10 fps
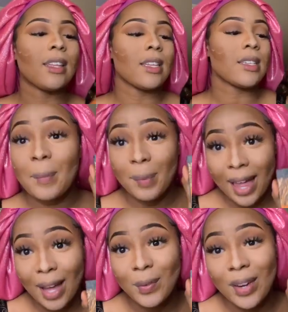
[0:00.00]
This is
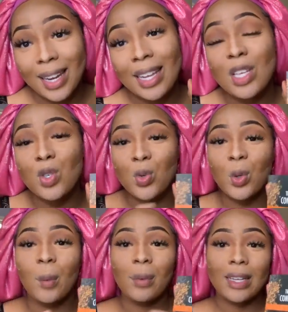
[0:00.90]
Black Radiance True
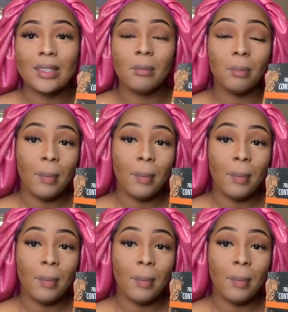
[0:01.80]
Complexion